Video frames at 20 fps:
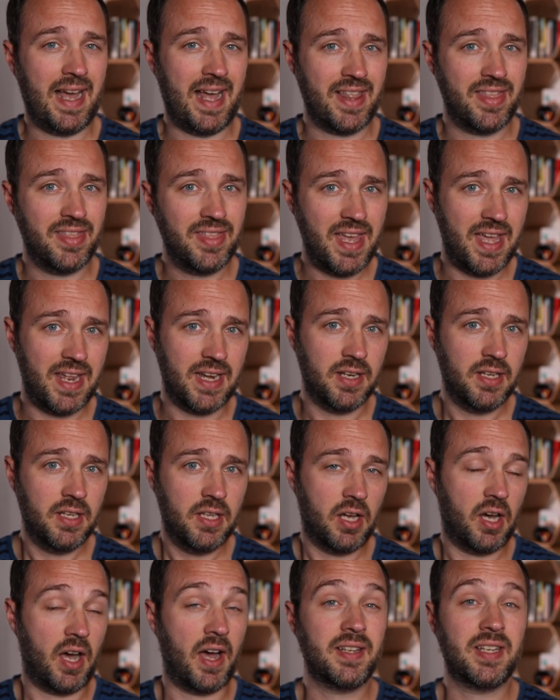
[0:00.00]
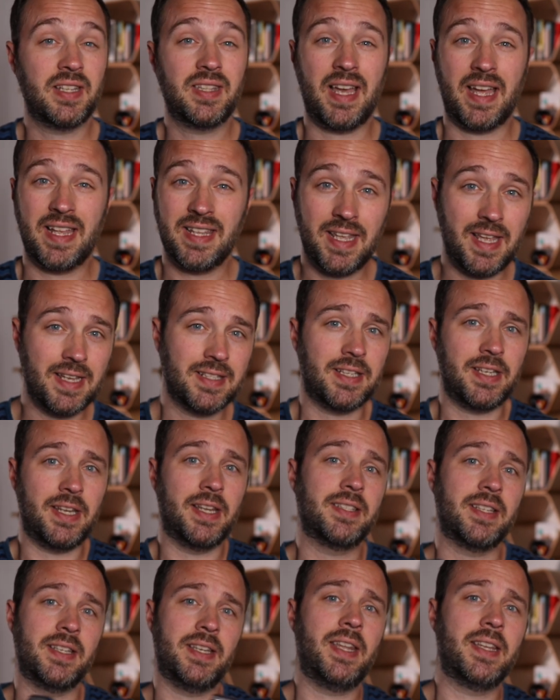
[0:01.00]
And then I did that years and
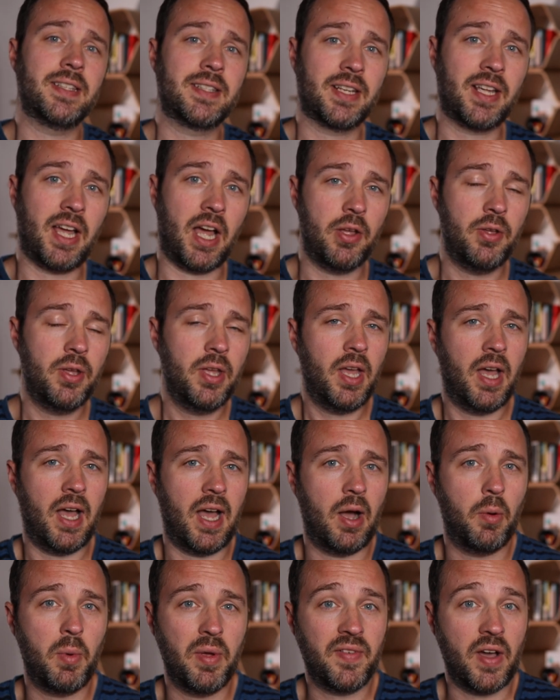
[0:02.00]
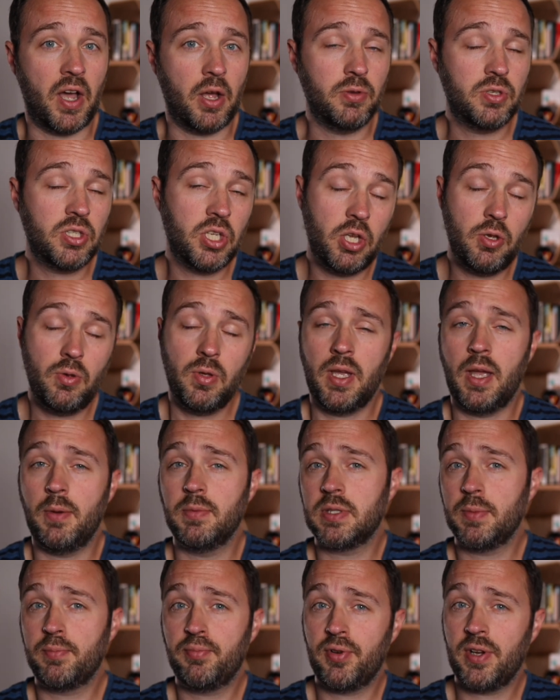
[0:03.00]
years and years ago with O2. It
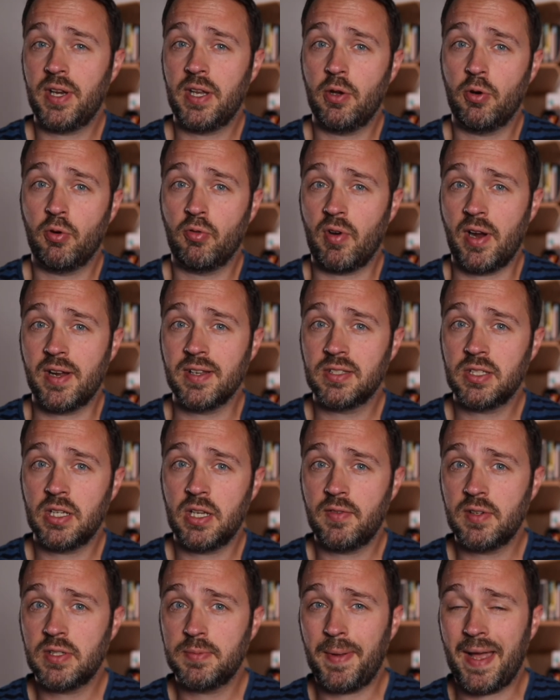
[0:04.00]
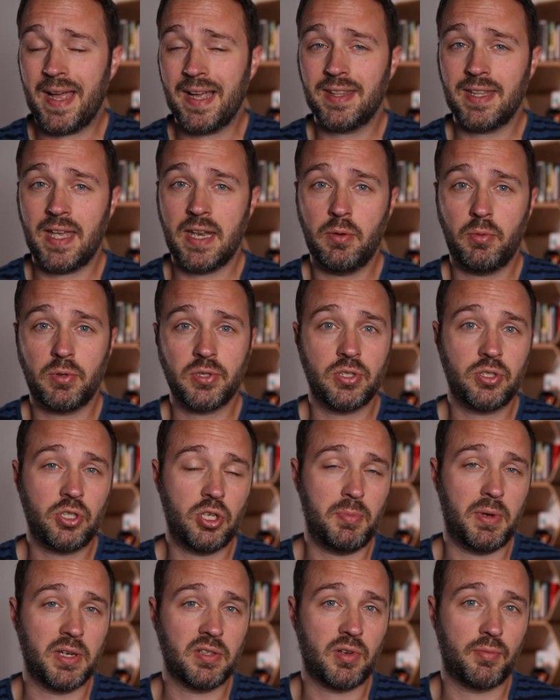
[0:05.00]
was a pretty all right service back then. It wasn't
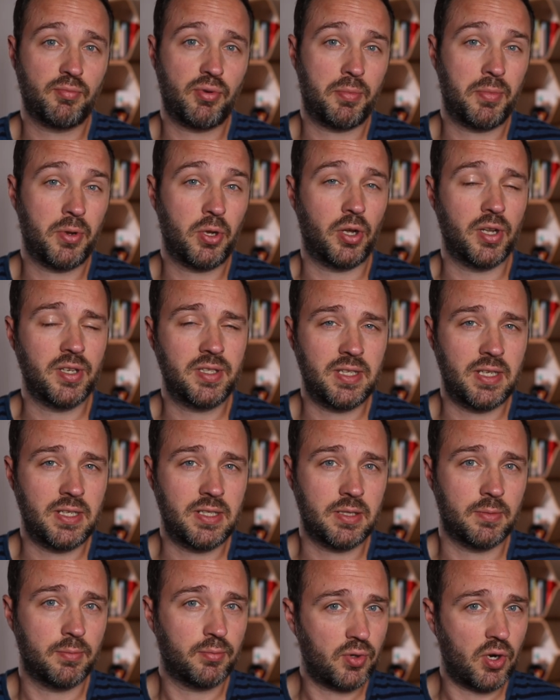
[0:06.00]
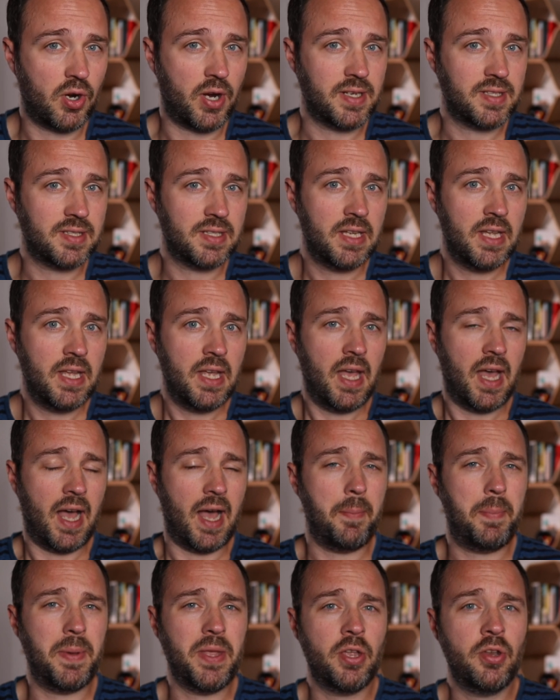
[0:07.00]
too much of a problem. Got a decent price.
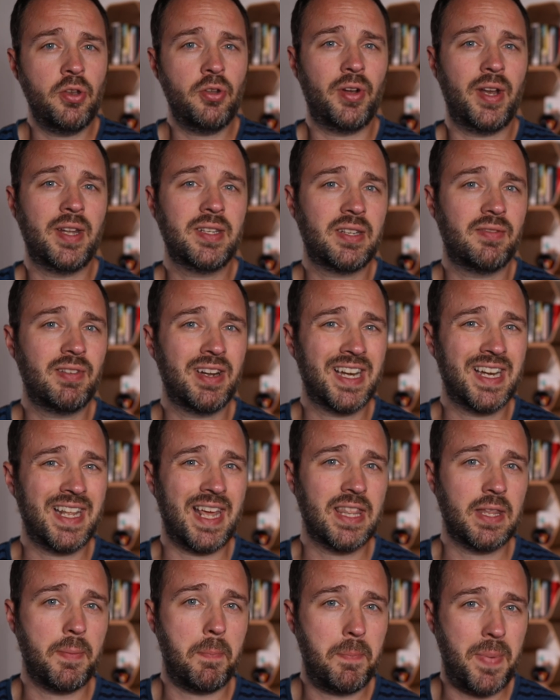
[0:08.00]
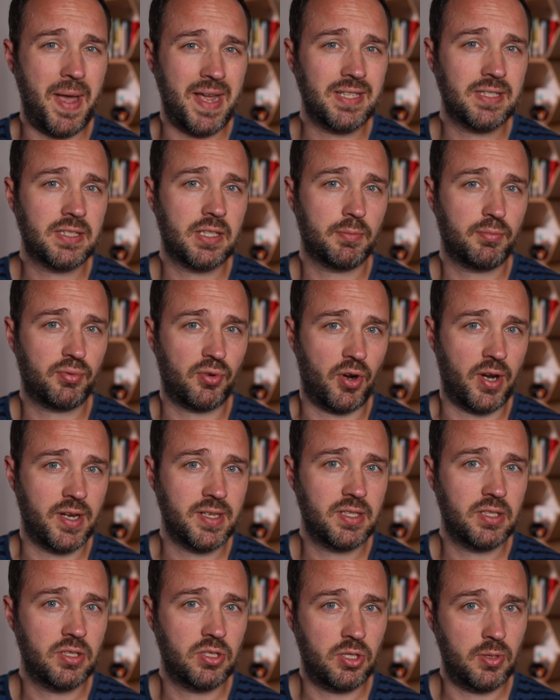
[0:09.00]
But you're not necessarily going to get the best
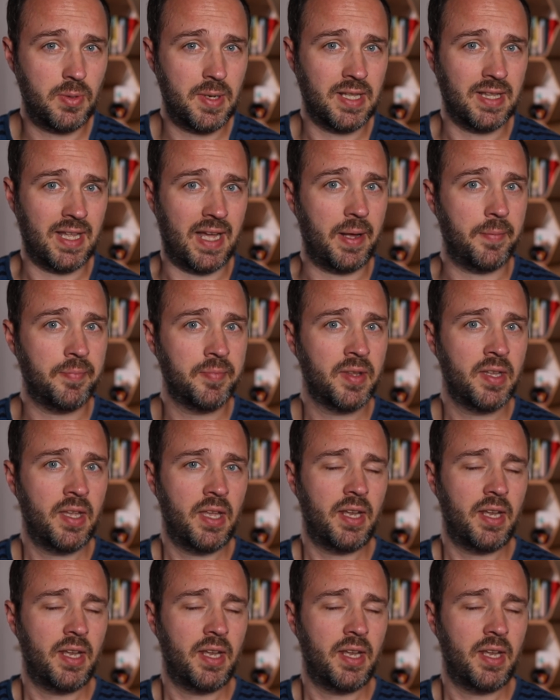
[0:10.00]
price doing that.